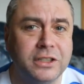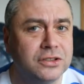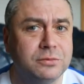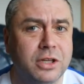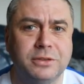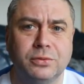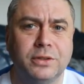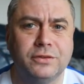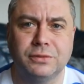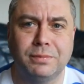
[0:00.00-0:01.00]
sometimes it's
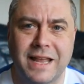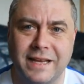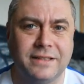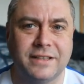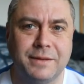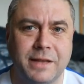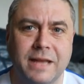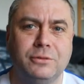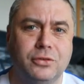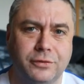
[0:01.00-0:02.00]
worth just playing the same
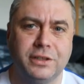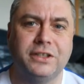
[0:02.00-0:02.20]
game 2 or 3